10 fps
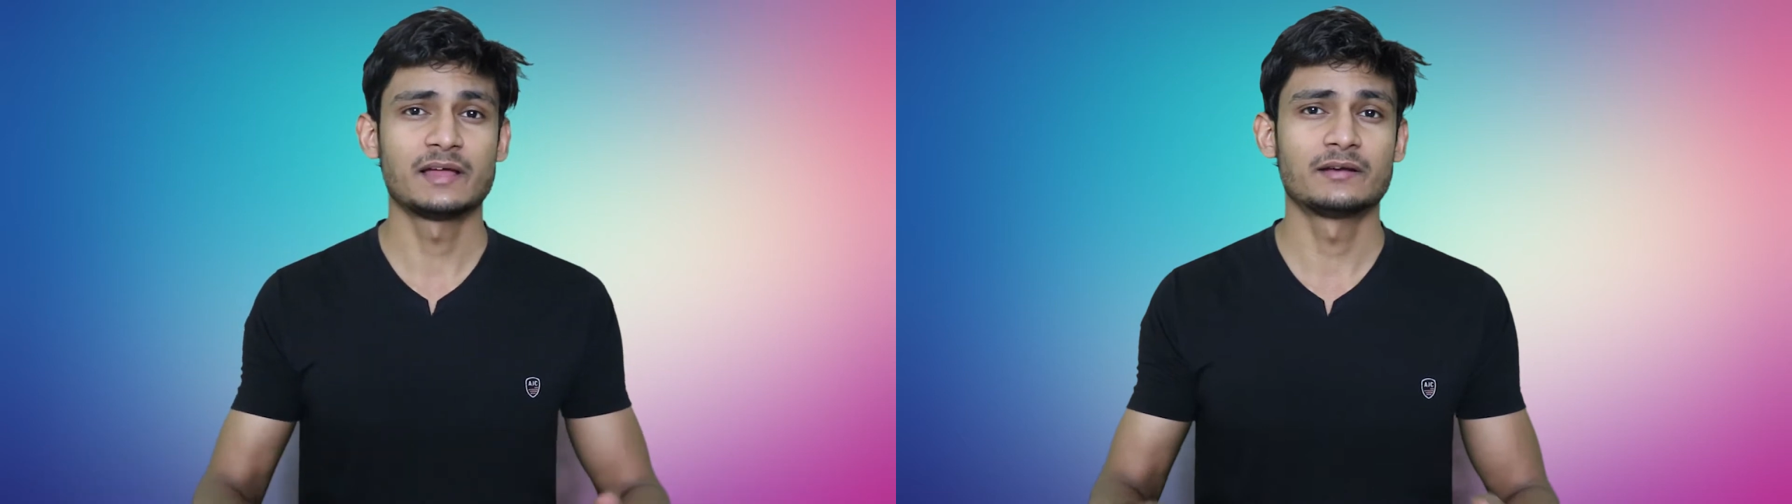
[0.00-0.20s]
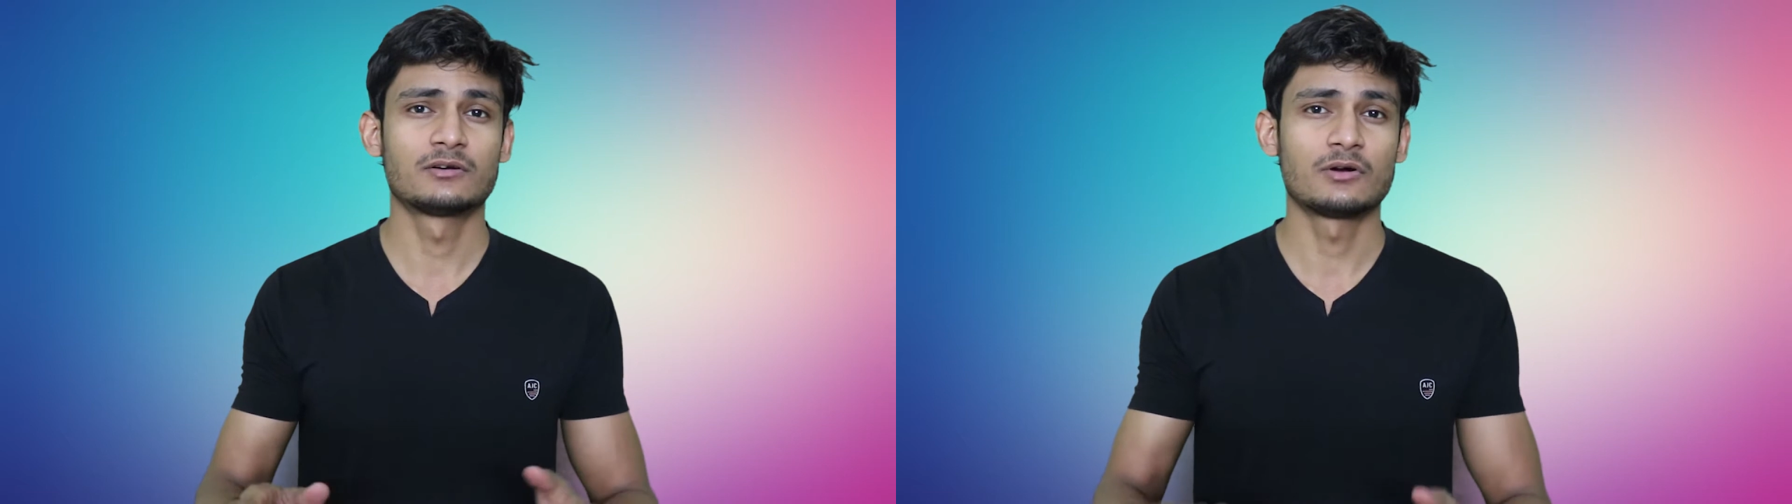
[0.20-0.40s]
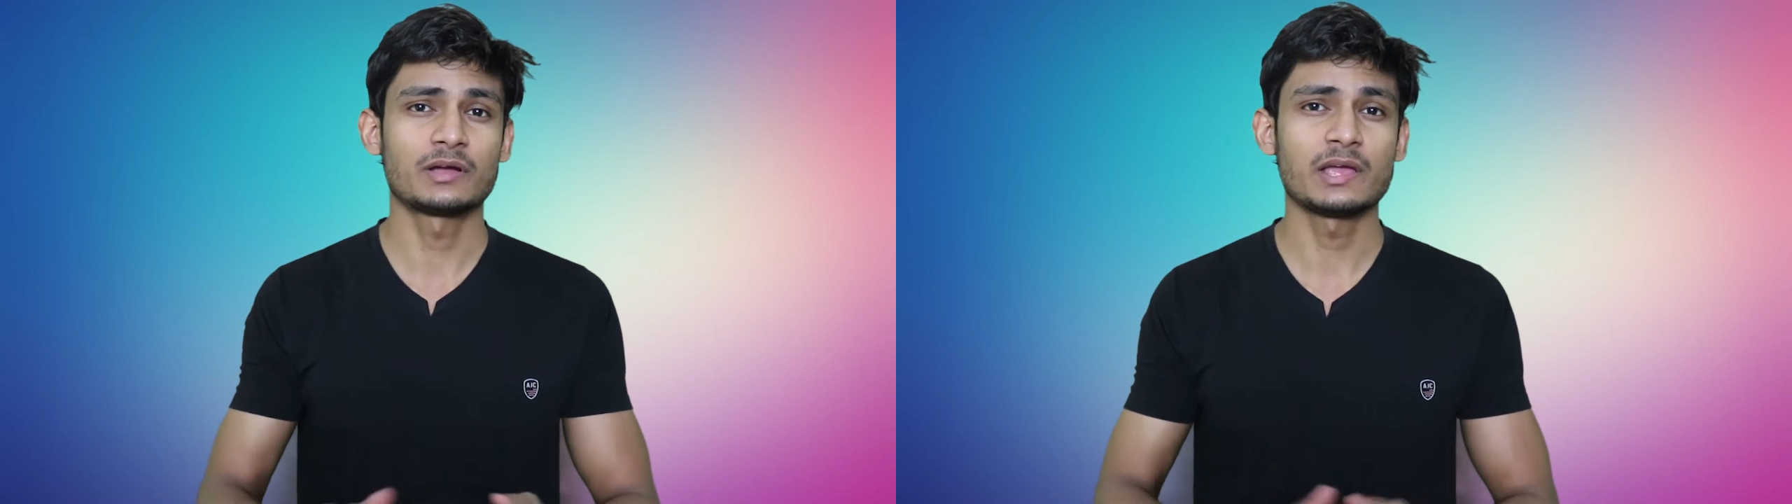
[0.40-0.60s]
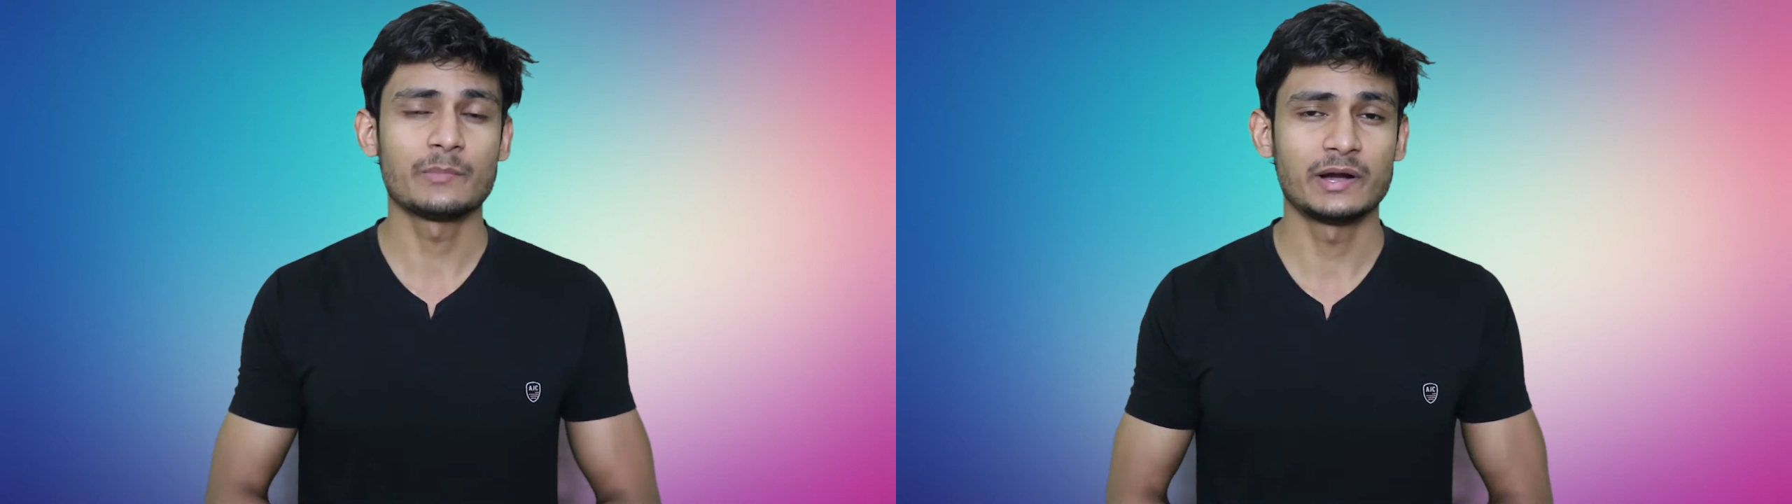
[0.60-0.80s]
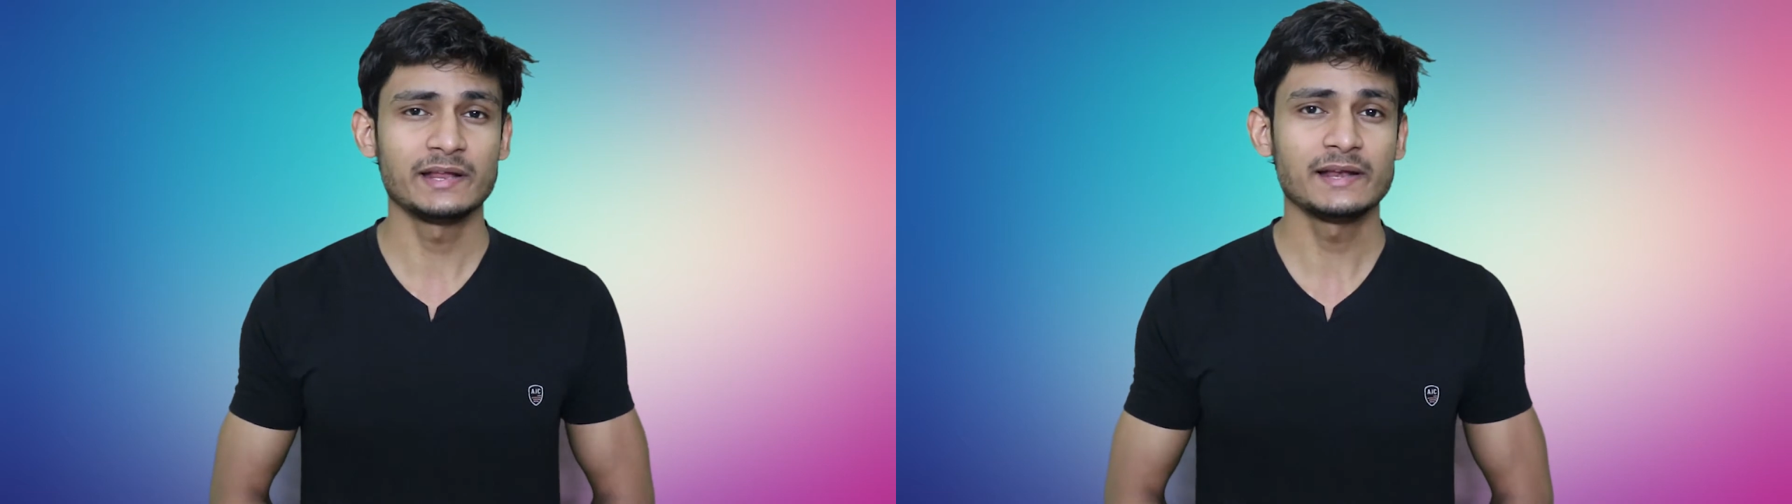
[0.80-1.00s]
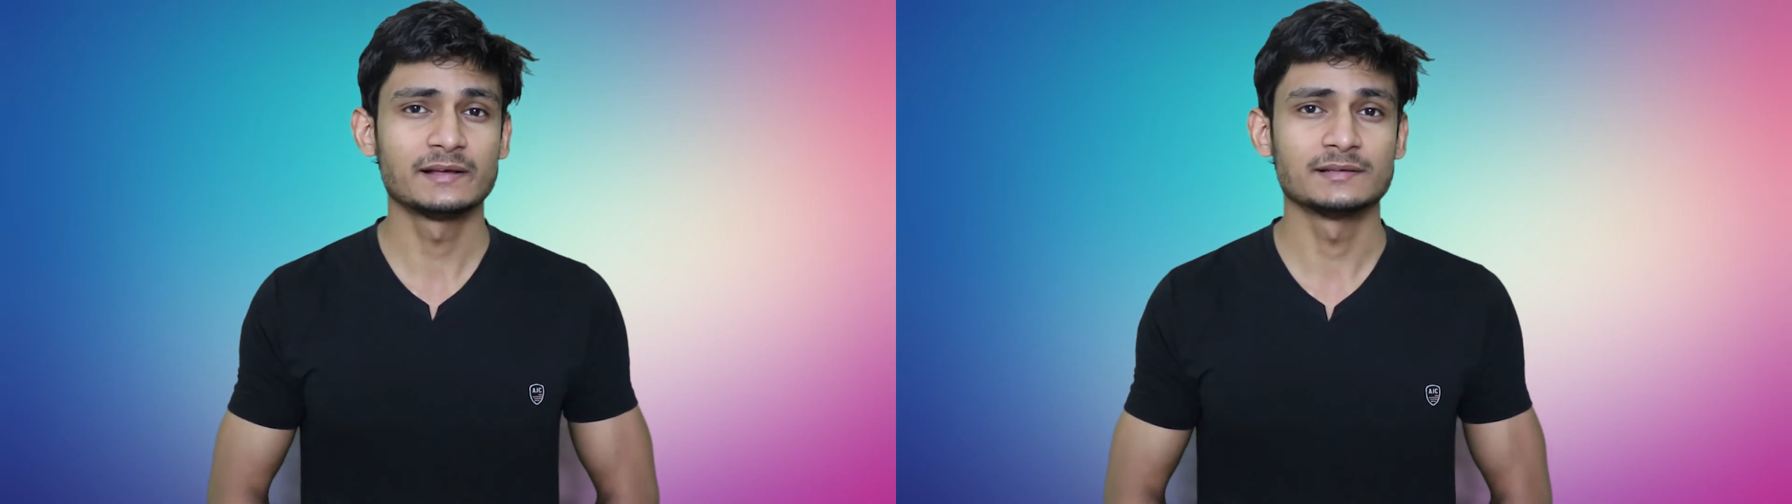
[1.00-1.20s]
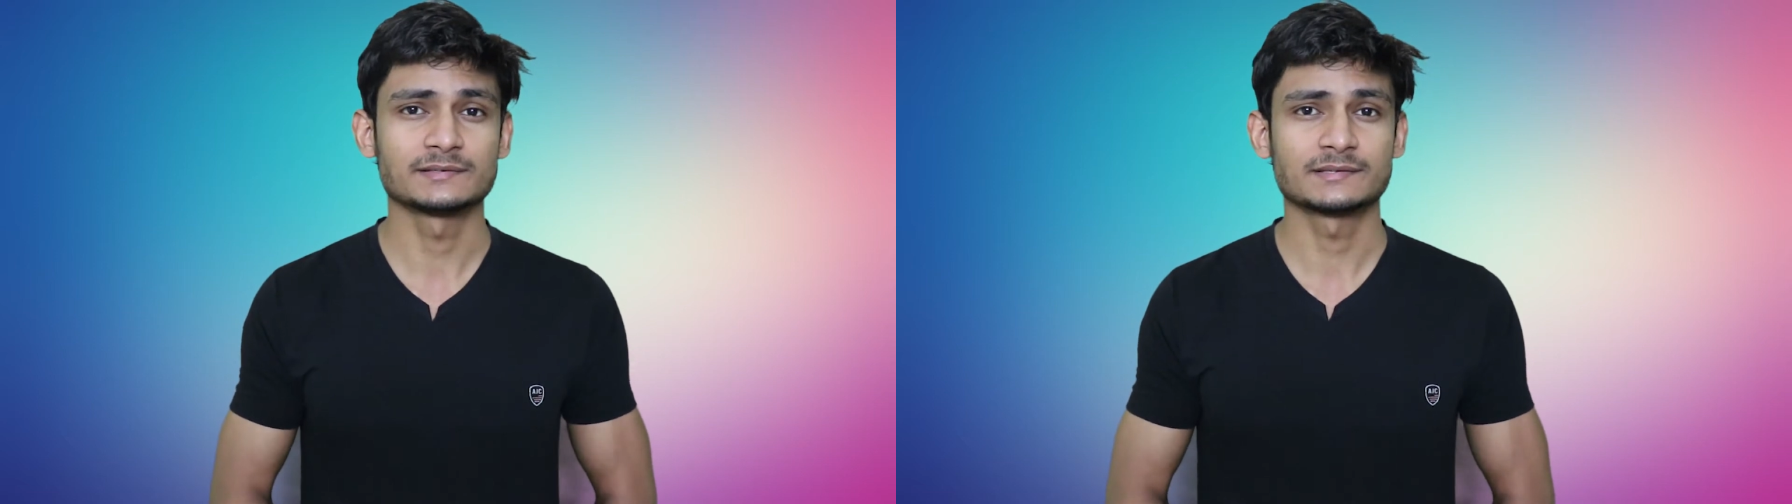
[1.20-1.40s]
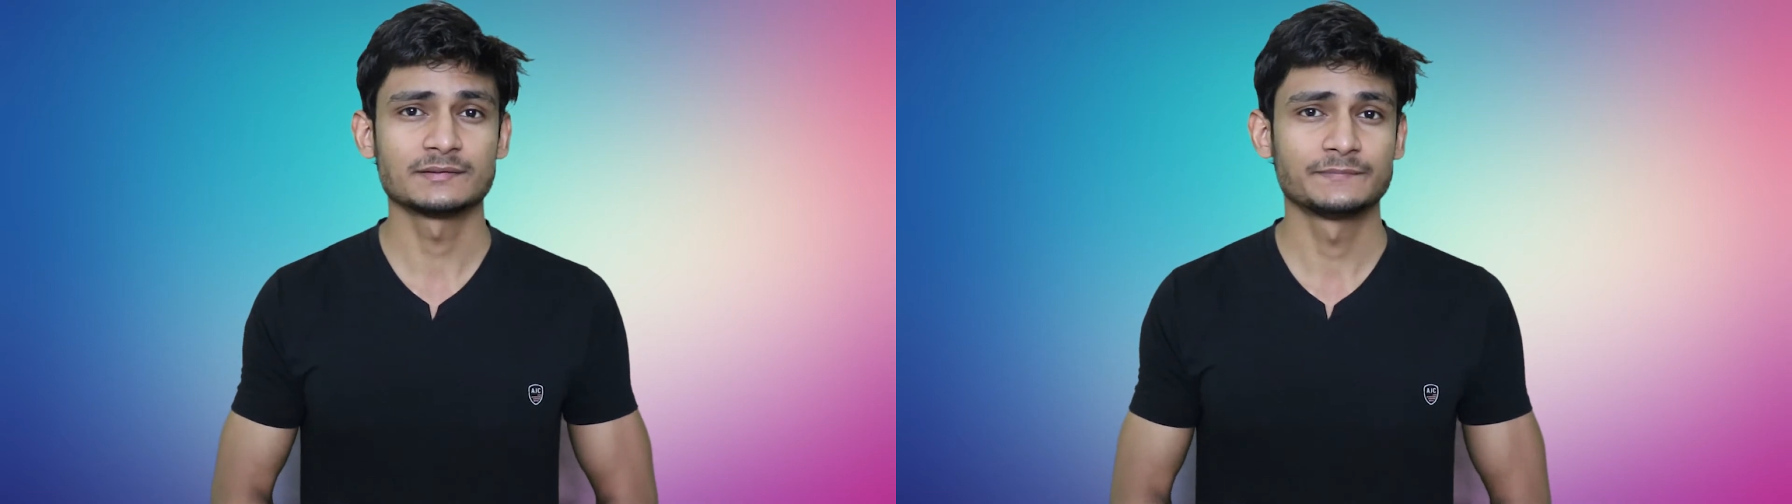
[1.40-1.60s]
and rocky
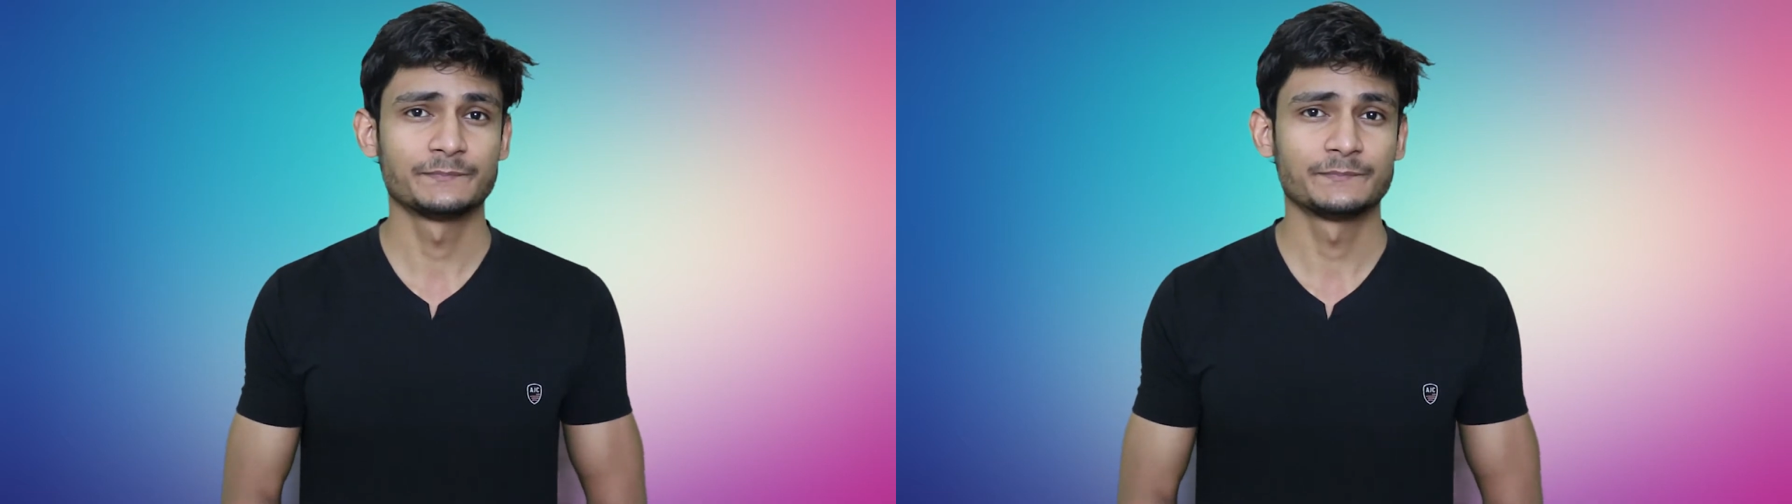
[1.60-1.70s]
materials.